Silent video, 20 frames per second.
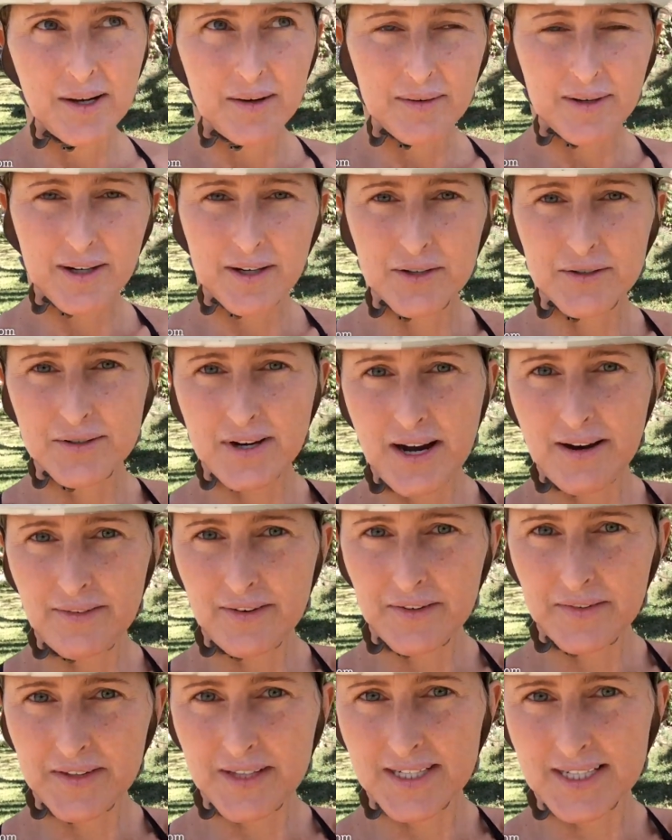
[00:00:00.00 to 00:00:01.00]
We're going to drive
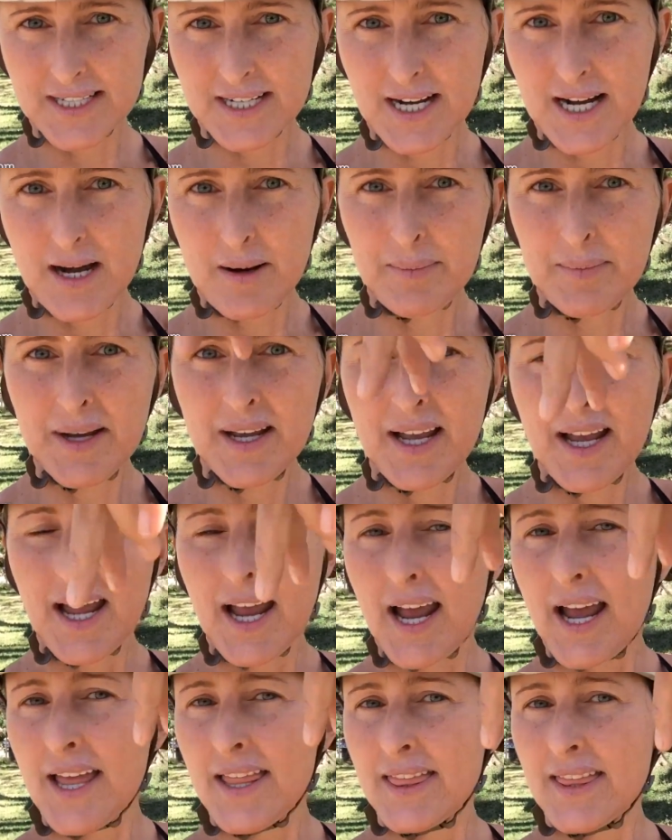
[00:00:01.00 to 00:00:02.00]
over the top
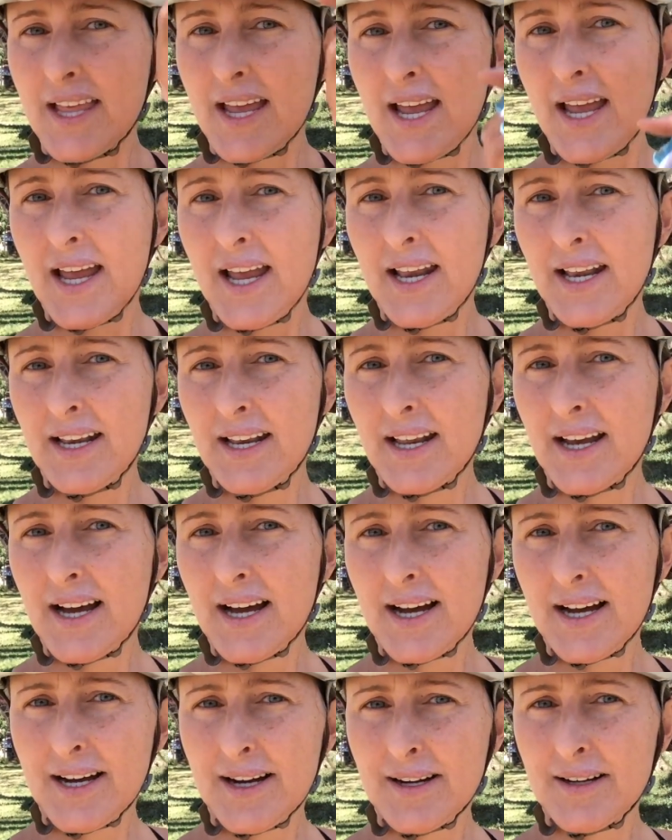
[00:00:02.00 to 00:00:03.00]
and then
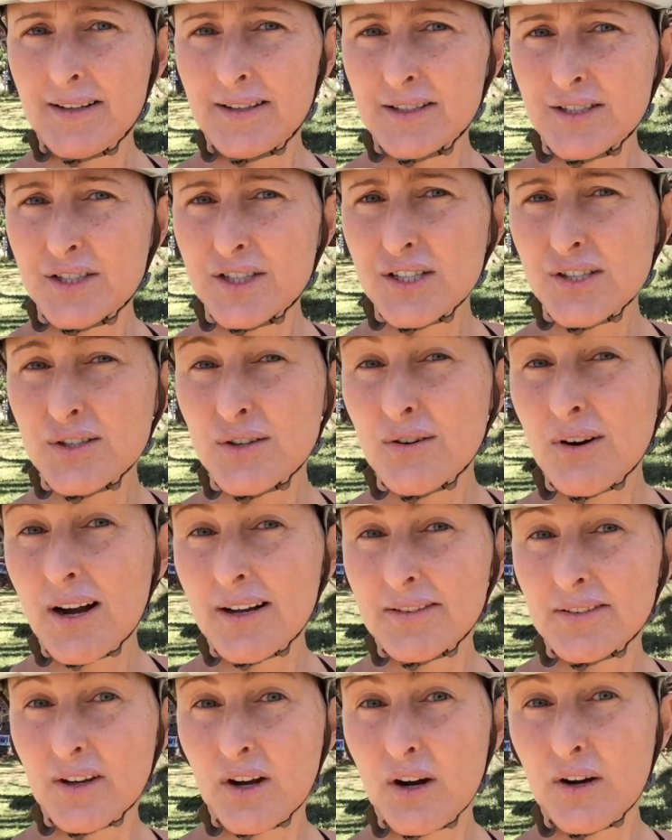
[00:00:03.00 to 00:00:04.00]
uh, just
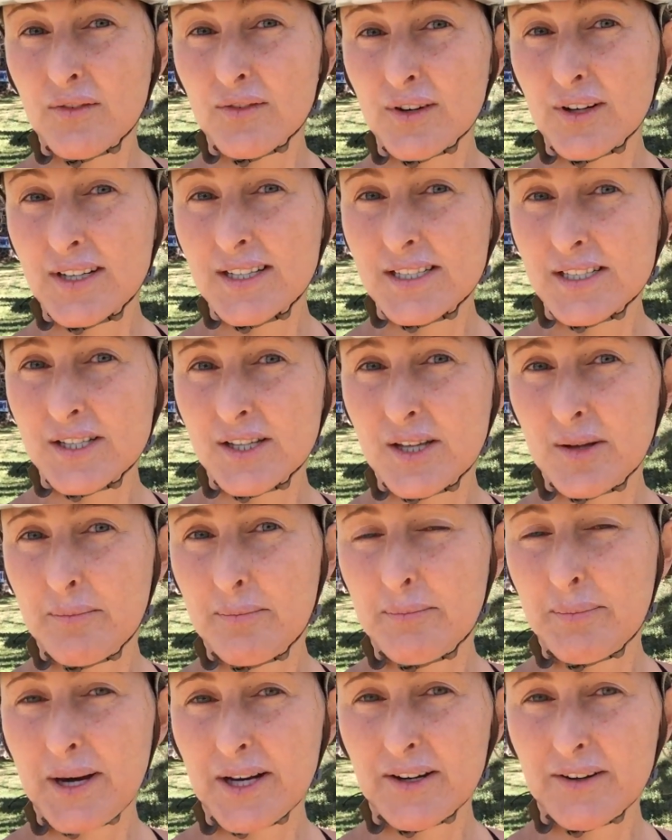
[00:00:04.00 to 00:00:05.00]
cross over into the
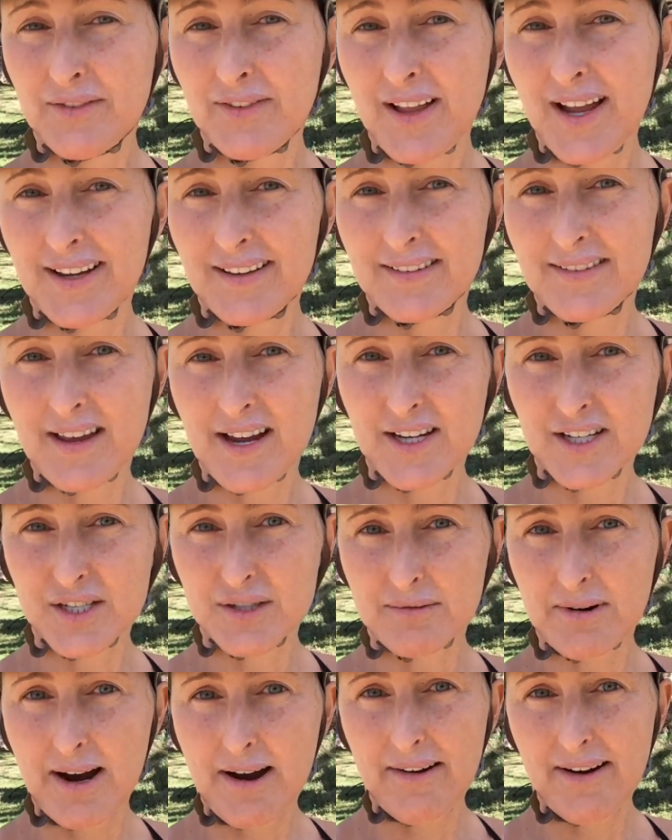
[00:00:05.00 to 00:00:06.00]
butterfly
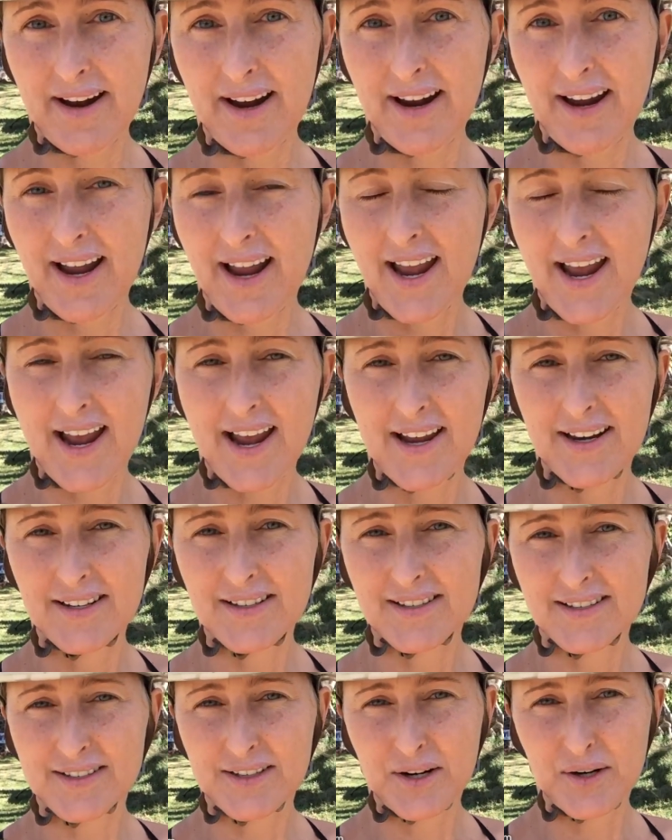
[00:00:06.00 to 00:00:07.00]
sanctuary and
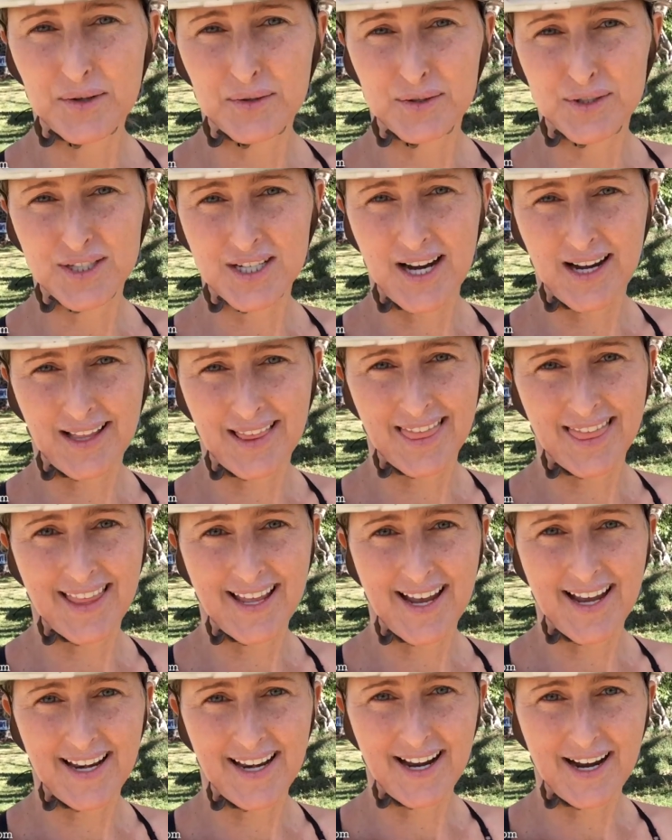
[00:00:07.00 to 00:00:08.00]
go check
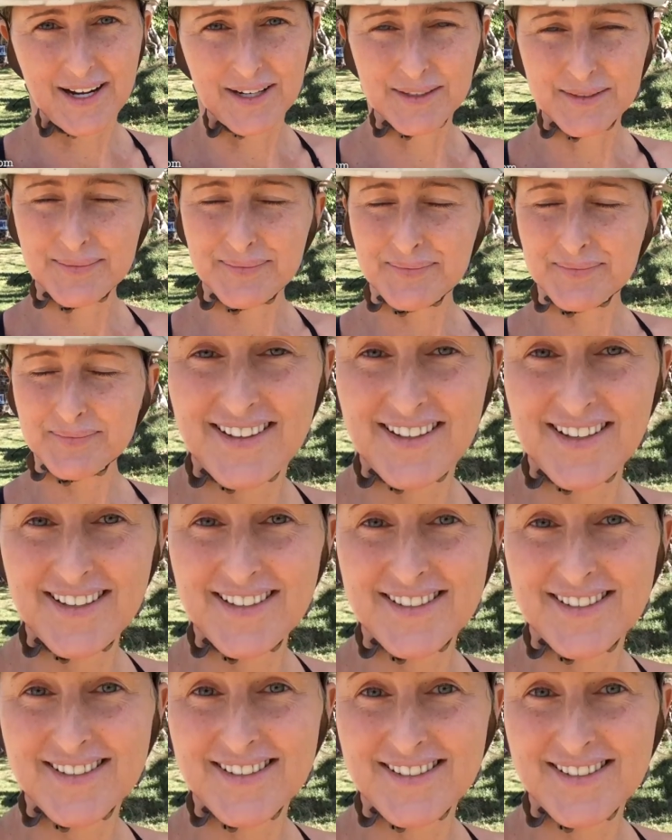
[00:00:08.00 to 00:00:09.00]
that out.
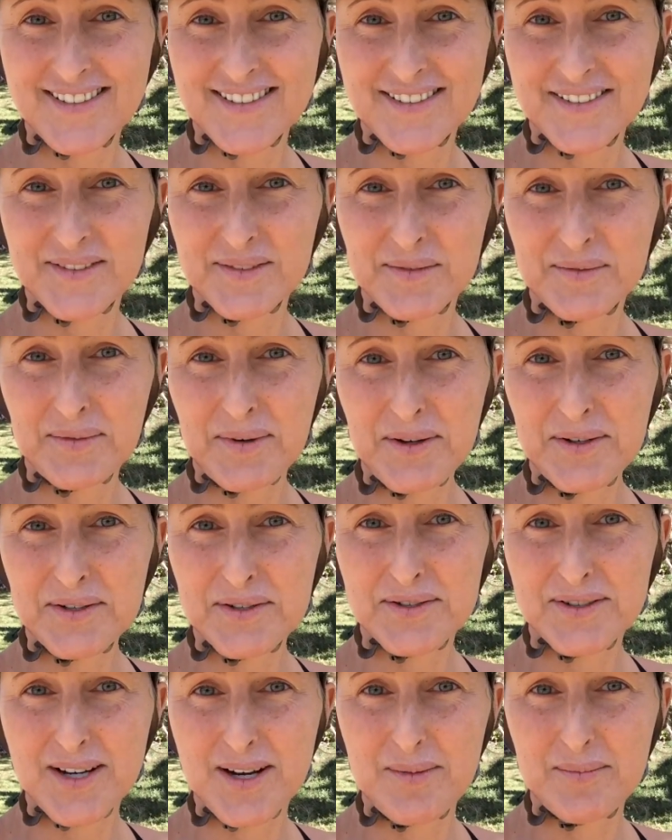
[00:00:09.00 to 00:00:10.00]
This road
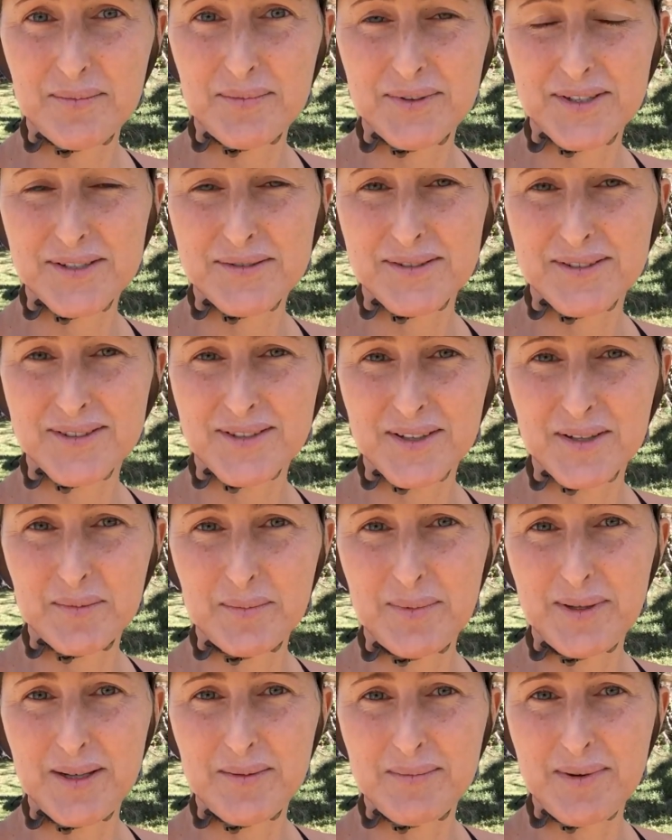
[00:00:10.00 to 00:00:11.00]
trip, which was going to
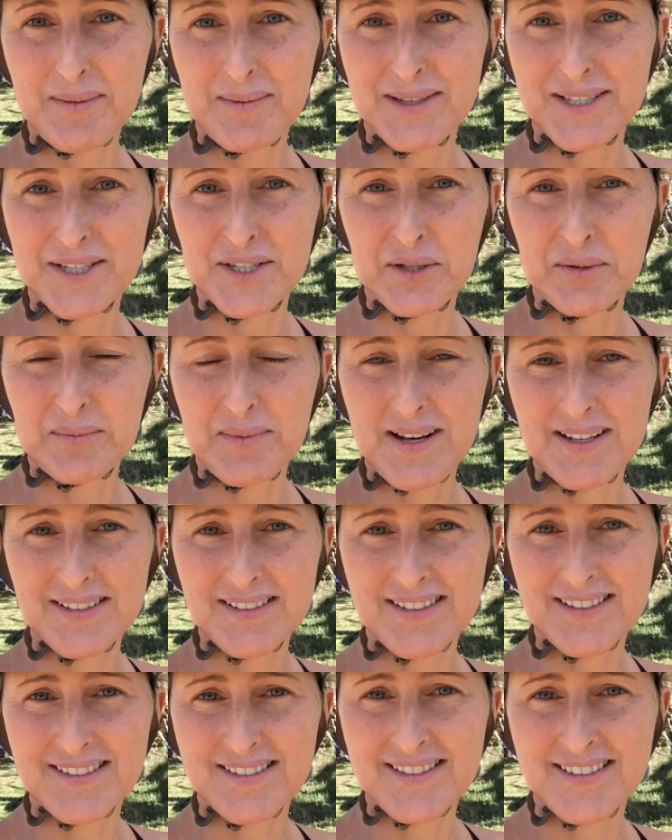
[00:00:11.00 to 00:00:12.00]
be maybe two
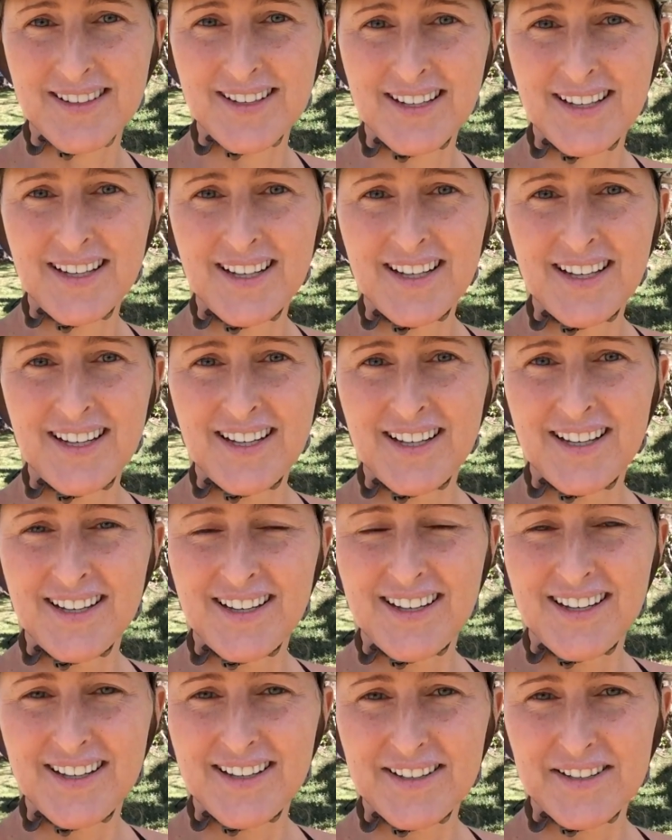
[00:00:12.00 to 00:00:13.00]
months, is
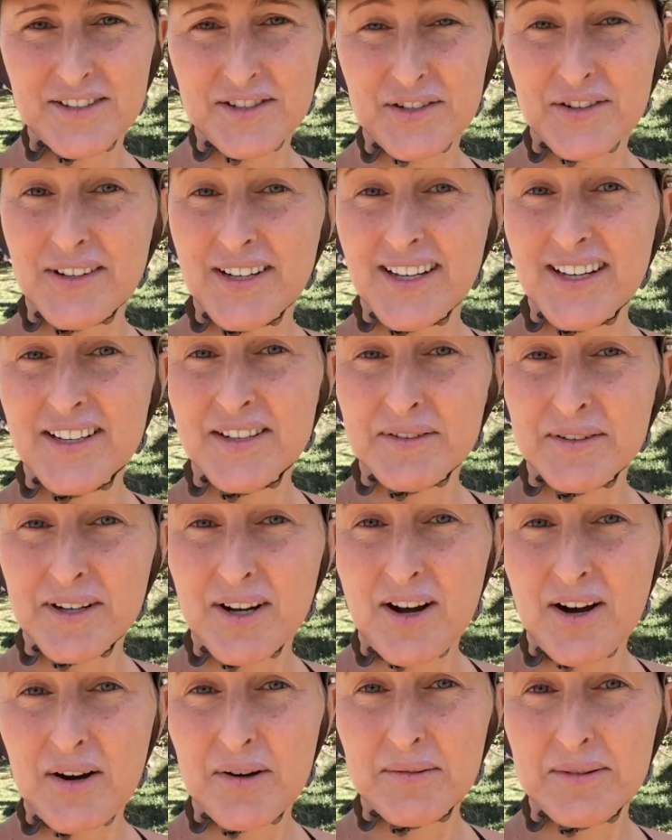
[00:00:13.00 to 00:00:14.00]
turning into an
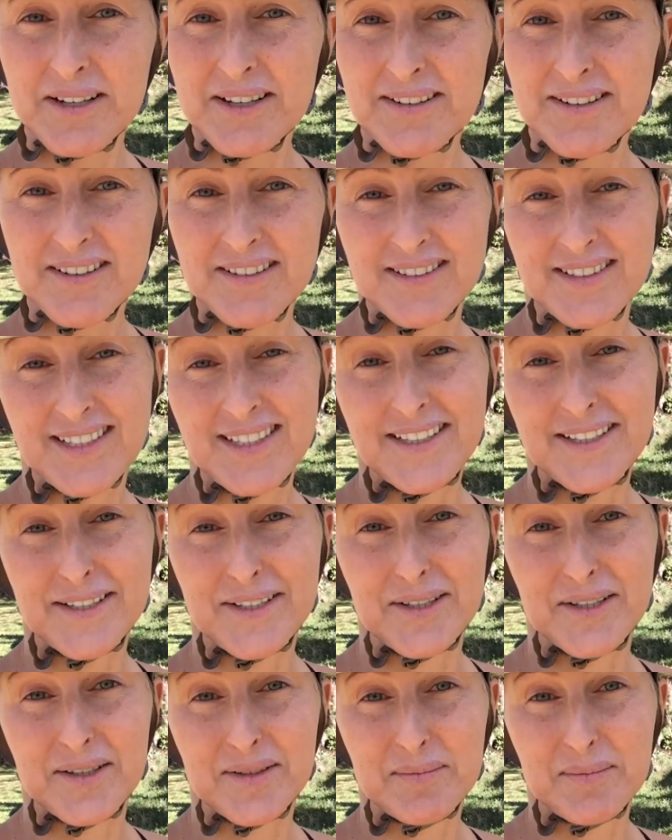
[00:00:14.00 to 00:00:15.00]
all-winter
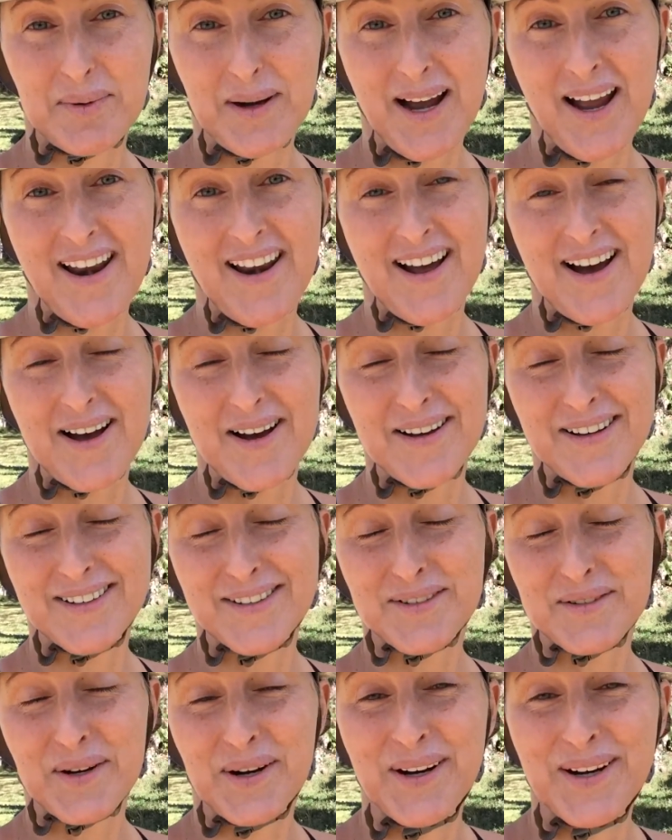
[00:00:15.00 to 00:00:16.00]
deal, but uh, it's